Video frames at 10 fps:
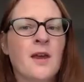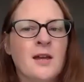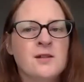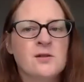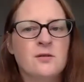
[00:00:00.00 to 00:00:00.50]

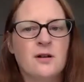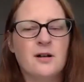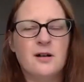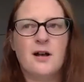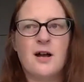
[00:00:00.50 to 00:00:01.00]
so
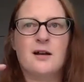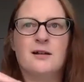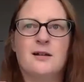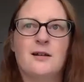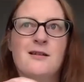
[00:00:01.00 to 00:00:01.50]

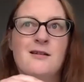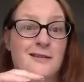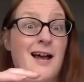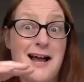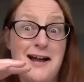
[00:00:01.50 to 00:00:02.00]

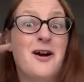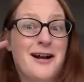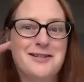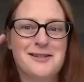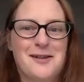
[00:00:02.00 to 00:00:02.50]
that
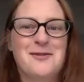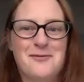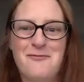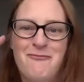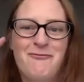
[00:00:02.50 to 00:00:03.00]
actually sounds
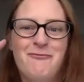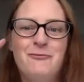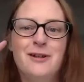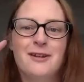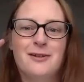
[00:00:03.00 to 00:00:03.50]

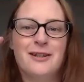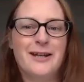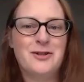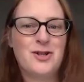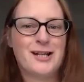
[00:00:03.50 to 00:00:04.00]
really really
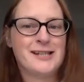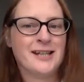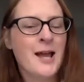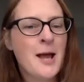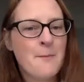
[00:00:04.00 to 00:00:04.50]
interesting.
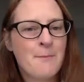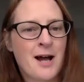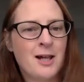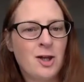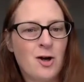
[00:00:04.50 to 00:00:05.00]
But
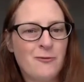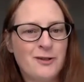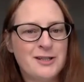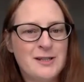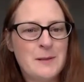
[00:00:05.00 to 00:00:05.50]
a lot of
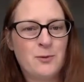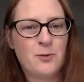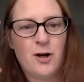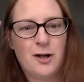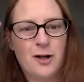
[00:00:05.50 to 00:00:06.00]
it's people who
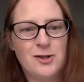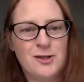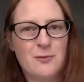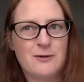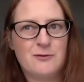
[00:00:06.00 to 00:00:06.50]
aren't used to
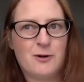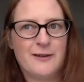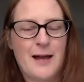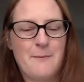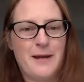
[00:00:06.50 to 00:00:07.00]
the world of work
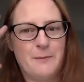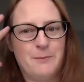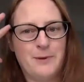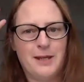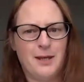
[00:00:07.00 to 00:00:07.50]
that might
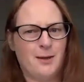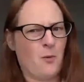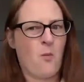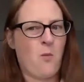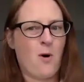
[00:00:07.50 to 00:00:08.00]
be
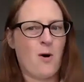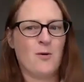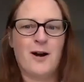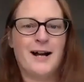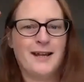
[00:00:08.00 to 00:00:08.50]
whoa,
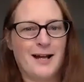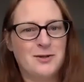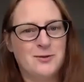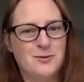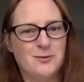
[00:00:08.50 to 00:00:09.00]
I, I
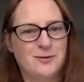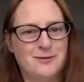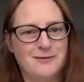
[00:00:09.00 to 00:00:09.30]
don't